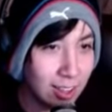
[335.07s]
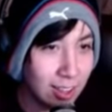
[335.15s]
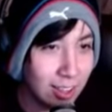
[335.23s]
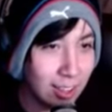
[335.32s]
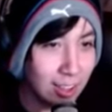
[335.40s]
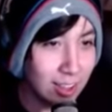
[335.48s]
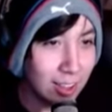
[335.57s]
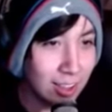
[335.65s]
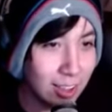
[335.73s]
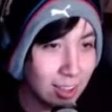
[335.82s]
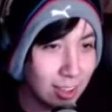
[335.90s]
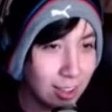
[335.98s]

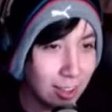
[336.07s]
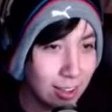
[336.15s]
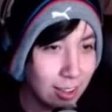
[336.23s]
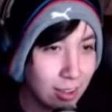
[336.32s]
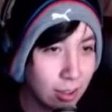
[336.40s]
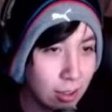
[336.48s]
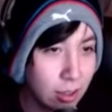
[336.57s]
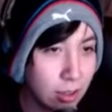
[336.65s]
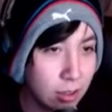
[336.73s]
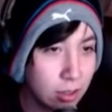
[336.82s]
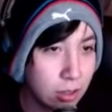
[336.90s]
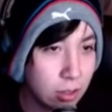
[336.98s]

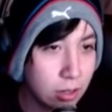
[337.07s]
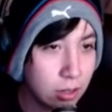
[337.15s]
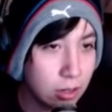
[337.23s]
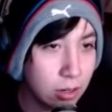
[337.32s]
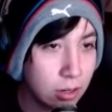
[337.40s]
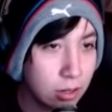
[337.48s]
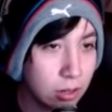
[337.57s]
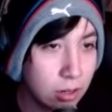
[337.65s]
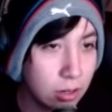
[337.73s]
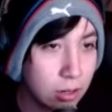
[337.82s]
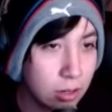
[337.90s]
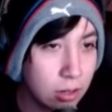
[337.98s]

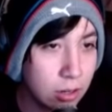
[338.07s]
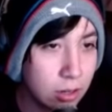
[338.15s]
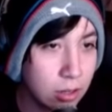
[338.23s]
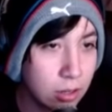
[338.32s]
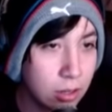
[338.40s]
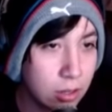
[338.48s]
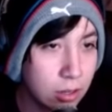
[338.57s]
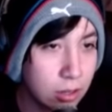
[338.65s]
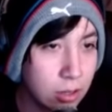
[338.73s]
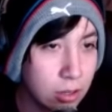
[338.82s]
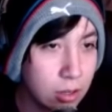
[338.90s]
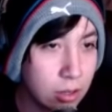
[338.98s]

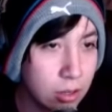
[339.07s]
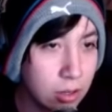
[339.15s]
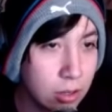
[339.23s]
Nobody speaks.